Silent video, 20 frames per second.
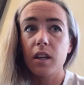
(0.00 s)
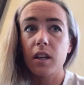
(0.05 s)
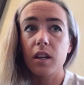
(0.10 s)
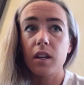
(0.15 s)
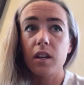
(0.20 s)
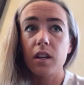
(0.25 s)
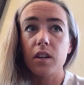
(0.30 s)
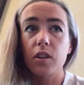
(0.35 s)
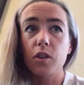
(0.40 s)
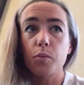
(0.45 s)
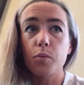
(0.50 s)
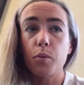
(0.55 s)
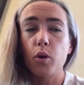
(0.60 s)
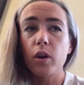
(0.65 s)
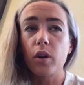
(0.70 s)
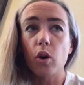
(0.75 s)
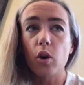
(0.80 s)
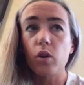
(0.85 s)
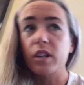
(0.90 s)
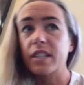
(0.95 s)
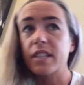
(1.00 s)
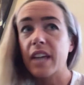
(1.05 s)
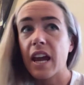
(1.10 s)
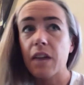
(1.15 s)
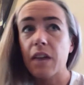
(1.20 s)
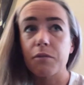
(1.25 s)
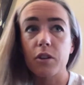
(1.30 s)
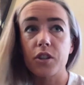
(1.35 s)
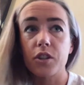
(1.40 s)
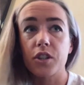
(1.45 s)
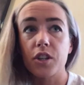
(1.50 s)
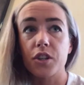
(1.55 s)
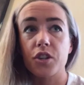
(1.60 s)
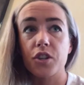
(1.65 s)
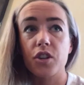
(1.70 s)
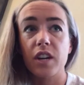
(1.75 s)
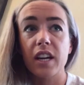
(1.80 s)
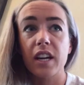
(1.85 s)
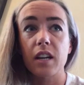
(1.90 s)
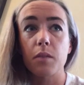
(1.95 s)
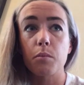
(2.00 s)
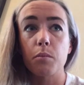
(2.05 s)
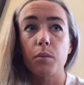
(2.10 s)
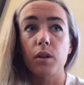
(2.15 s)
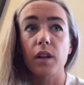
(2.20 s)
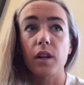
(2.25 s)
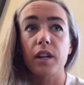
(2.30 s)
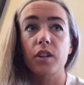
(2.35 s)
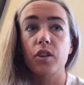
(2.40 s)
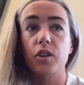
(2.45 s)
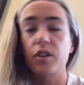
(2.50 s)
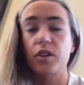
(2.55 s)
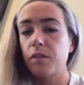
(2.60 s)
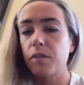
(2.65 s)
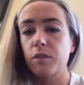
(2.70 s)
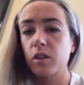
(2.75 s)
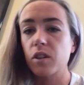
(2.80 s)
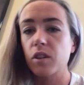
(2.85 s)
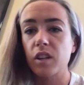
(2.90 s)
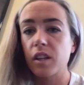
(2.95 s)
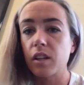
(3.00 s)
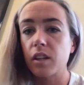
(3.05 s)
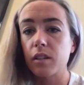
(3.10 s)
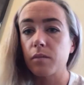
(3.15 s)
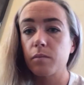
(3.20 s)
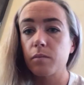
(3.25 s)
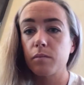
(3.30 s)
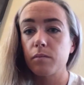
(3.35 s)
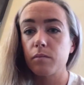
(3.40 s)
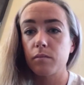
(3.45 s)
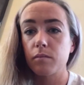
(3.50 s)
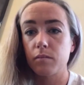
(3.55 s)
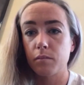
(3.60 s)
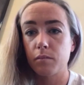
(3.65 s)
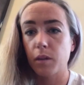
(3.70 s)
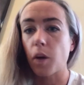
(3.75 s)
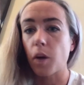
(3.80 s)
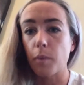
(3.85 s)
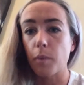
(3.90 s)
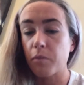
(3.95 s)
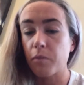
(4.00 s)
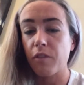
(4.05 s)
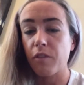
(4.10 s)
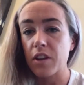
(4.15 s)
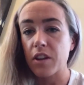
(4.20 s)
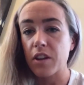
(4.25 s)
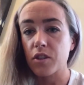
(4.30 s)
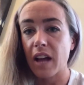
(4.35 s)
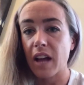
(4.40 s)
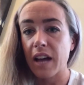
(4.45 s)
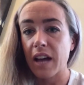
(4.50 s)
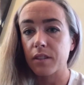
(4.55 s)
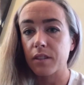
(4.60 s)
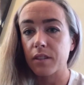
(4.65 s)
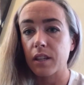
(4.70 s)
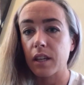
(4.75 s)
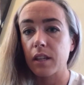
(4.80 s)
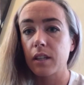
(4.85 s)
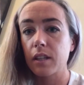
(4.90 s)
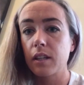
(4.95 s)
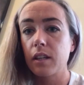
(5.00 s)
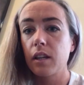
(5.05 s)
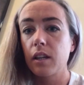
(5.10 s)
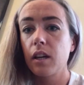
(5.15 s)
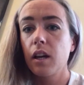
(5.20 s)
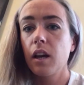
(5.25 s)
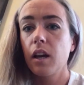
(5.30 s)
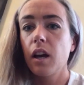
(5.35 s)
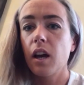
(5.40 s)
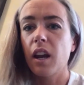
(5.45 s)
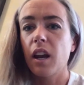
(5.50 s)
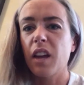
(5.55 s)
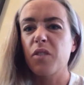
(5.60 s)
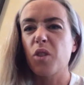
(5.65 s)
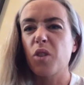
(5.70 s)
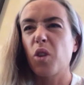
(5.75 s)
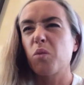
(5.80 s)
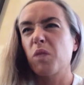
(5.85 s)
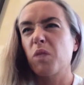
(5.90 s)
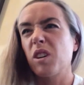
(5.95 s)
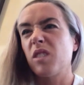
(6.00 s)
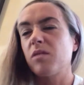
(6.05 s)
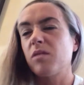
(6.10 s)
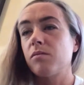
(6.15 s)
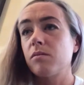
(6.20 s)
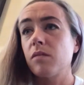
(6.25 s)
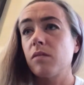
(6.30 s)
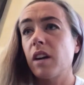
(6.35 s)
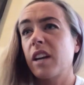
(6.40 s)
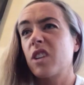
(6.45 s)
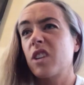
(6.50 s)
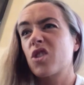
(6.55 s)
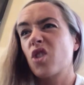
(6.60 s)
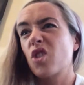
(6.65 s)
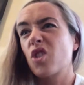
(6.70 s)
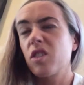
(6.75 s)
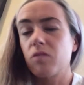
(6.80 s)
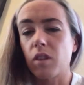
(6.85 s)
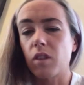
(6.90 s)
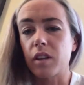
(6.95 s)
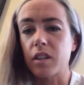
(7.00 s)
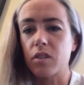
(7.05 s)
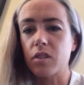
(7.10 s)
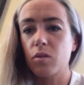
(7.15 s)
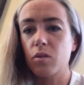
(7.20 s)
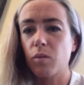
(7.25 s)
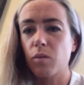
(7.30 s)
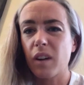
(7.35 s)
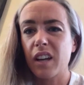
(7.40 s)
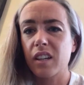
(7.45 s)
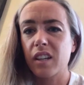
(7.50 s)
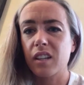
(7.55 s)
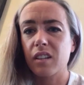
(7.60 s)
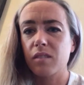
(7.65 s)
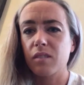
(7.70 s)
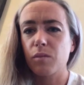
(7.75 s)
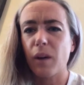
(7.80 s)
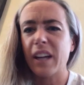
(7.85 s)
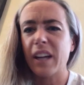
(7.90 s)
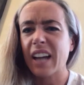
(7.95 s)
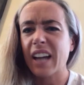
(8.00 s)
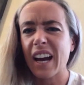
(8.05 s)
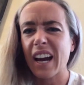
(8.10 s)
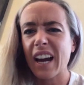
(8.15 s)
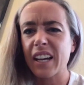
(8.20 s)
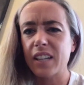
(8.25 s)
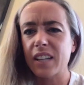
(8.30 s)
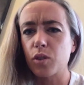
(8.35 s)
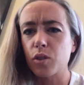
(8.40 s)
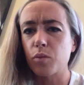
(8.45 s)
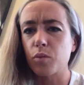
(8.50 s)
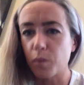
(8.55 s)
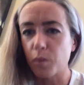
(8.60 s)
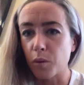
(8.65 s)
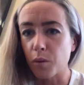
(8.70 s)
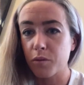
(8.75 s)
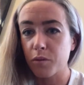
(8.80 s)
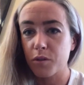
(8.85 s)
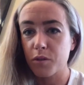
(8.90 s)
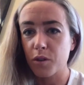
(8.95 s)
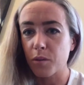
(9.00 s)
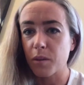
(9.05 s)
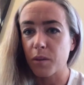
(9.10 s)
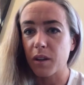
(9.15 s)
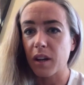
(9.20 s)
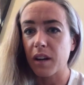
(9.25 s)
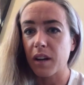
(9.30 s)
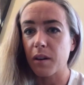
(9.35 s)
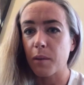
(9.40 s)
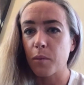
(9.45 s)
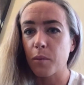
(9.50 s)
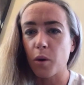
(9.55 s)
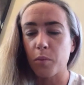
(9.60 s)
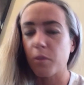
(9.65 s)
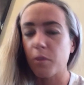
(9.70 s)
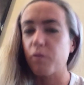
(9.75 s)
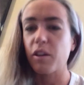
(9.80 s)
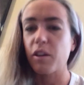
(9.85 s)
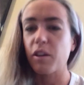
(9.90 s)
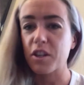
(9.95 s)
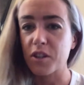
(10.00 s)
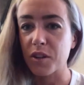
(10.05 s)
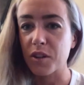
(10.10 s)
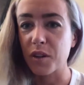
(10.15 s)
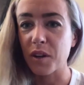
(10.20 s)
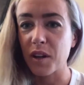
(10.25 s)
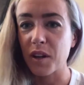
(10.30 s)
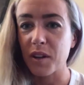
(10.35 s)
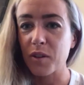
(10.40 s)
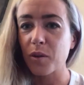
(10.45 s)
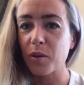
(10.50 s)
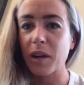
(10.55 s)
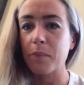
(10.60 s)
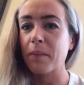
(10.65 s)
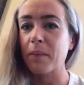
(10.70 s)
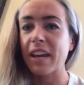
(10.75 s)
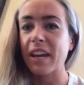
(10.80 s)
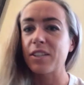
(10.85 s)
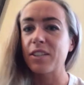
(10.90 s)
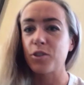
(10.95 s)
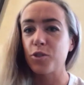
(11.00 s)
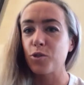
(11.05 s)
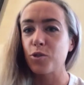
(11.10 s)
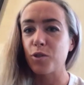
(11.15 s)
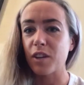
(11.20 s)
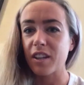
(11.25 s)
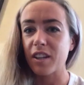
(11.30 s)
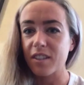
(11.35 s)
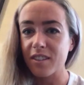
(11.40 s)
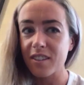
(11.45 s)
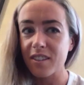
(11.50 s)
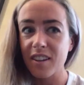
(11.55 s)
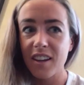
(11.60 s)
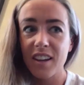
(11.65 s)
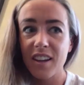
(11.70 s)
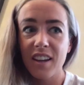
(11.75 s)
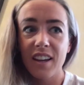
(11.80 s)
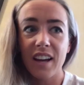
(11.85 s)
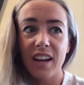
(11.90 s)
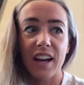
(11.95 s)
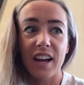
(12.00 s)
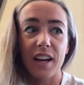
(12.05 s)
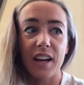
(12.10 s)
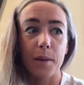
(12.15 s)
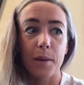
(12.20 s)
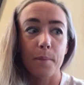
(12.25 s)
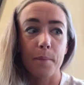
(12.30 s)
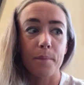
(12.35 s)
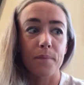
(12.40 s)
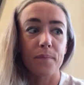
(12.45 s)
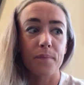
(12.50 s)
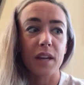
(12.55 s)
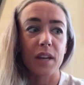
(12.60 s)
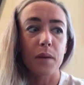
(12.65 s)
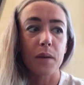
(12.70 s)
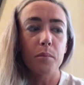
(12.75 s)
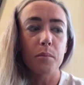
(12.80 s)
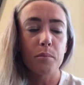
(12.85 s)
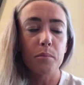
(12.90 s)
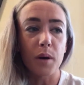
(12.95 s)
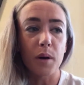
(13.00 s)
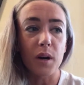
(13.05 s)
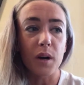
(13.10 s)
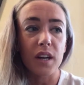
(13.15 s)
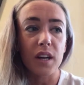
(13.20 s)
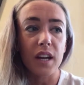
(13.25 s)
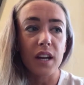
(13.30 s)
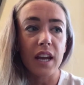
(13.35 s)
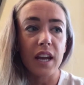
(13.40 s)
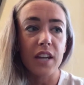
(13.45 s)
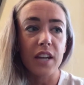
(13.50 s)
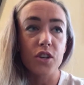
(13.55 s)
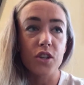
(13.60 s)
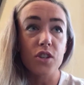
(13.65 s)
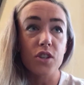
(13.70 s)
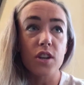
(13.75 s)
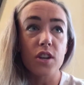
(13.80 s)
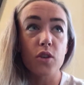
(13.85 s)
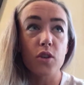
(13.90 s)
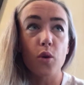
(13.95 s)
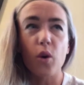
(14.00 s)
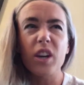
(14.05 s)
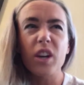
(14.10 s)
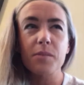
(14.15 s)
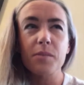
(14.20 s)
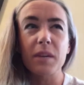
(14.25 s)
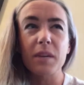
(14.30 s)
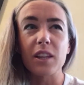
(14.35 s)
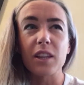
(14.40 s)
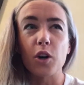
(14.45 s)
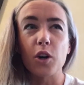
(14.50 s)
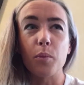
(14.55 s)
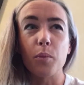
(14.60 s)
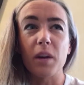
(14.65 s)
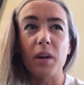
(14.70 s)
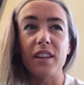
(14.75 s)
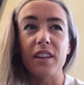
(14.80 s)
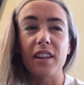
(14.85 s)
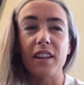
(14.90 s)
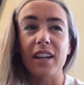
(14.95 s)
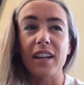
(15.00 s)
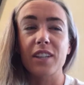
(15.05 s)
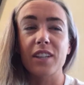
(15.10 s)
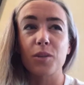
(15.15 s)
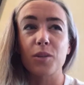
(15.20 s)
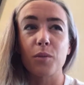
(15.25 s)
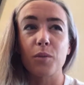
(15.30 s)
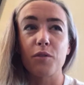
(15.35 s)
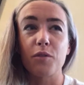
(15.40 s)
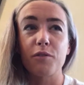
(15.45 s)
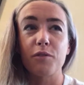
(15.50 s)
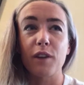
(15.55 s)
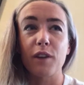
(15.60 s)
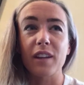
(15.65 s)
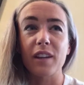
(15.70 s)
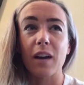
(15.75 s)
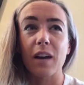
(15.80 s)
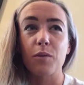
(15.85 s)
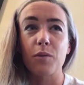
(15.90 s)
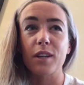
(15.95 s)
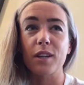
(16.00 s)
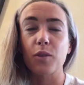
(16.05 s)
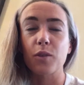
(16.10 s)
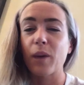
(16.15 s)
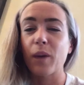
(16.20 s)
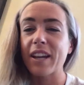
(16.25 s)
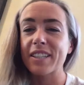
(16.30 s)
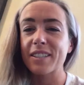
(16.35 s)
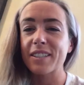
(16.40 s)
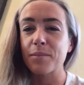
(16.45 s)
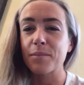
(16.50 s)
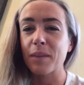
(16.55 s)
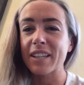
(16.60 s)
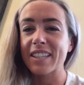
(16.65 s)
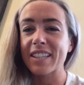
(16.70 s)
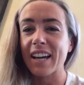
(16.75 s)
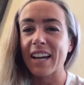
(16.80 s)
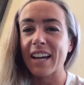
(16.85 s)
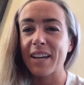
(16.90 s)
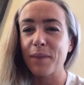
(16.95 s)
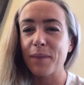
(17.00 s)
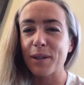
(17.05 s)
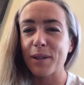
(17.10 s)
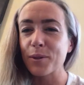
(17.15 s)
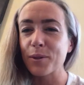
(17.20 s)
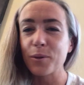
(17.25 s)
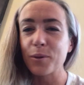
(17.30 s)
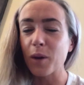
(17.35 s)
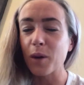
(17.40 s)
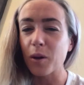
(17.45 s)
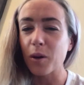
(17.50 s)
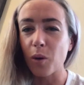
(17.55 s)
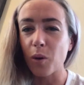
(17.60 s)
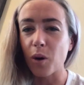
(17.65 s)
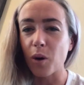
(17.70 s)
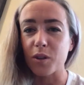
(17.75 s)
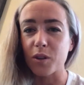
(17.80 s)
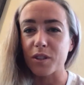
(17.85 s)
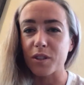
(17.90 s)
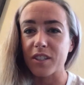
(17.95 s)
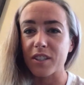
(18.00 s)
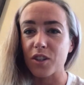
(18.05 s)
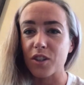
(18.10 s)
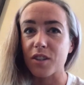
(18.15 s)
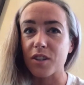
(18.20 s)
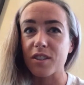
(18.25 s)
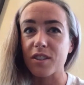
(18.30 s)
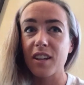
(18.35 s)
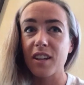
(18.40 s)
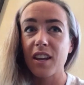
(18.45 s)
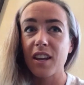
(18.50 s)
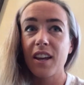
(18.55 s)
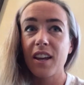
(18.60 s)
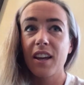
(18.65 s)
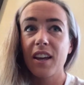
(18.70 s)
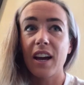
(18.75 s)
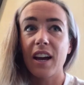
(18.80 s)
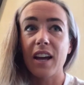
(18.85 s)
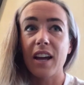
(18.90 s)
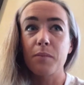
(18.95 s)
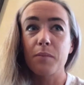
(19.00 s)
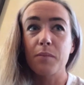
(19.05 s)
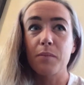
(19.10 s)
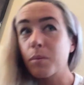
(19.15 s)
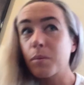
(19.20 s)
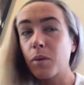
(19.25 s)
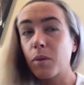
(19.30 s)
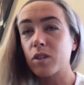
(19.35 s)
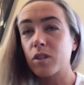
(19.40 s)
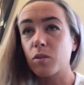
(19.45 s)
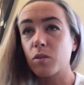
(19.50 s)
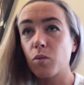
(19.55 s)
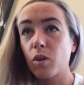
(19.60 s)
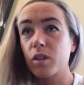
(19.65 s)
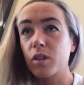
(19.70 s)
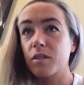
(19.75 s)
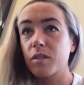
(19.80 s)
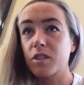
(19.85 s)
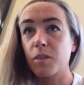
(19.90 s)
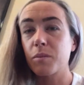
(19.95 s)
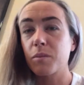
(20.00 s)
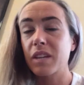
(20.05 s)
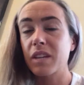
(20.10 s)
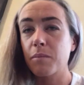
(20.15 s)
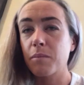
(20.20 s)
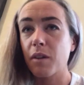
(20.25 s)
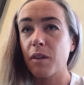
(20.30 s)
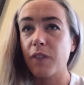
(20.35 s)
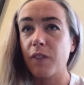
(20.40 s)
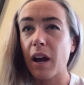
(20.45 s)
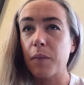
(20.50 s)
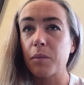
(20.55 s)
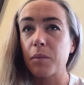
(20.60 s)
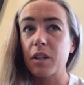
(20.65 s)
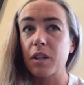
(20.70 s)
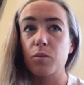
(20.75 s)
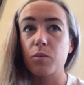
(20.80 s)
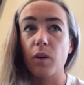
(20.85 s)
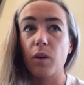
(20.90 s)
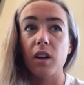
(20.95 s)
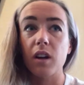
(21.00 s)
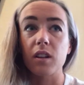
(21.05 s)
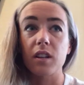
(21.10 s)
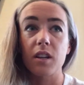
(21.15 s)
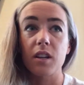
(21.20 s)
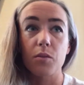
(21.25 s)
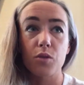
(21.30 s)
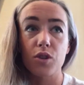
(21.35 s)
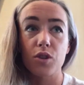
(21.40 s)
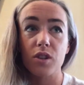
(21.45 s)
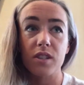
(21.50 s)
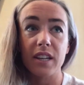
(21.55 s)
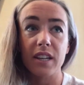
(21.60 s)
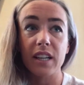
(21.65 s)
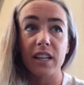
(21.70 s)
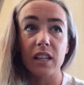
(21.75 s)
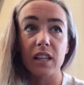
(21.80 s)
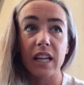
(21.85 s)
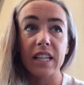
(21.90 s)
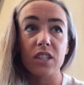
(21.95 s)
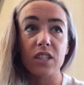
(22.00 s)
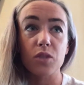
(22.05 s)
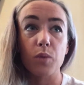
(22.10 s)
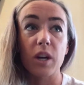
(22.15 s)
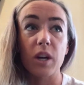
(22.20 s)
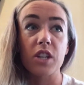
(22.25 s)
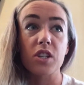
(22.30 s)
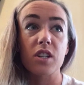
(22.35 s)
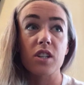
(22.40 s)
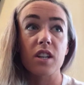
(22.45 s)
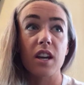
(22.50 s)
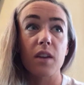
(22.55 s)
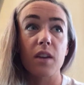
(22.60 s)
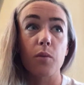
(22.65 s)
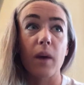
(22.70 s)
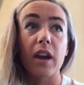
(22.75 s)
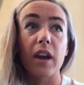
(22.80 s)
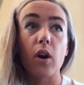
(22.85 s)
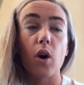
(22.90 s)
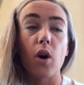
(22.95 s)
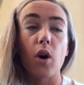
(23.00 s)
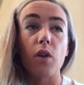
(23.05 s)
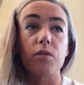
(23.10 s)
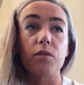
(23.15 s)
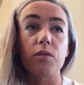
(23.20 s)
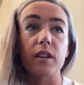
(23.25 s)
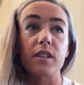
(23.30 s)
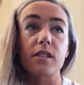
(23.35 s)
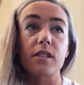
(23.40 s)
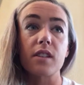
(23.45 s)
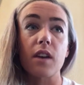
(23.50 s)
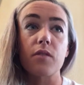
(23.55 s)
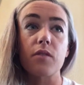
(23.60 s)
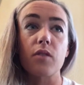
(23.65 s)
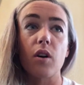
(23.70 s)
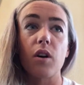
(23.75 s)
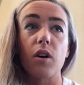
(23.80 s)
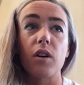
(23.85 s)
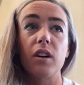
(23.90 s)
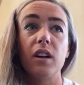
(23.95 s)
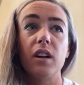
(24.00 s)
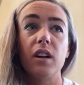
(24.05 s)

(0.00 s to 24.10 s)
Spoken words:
you put in all this effort into your training, but like, you're never going to become a professional athlete. And I thought, well, I enjoy running, so why can't I do both? Do you know what I mean? I'm not professional and I don't get paid to do this. But it just annoyed me a little bit that like someone felt like I was like wasting my time. I don't know what it was. It just, and maybe because it was somebody in my family as well, it was just like a light switch went off. And I thought,